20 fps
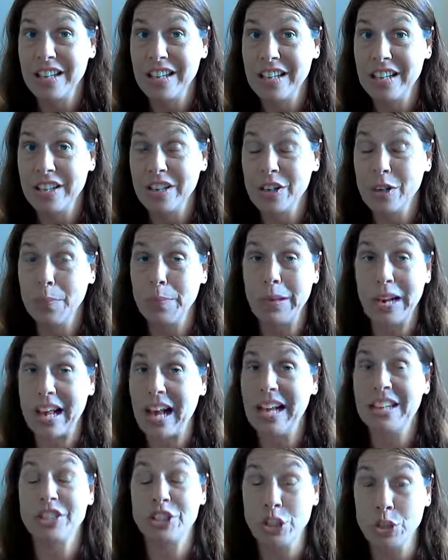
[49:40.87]
You know, but
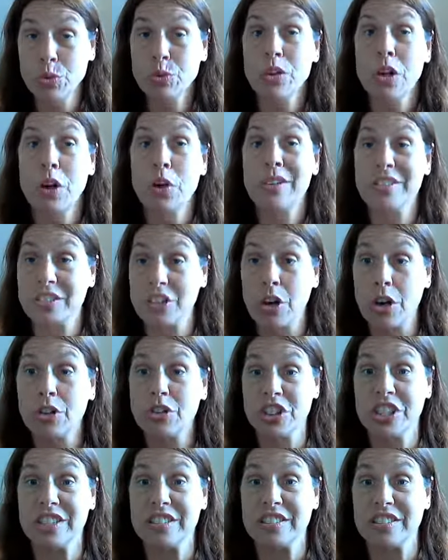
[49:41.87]
I do know it's all
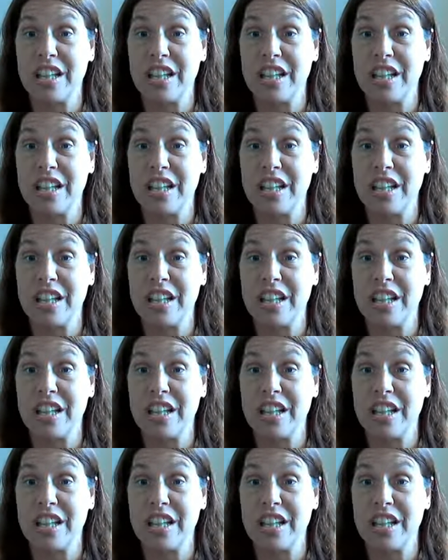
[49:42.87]
Jesus.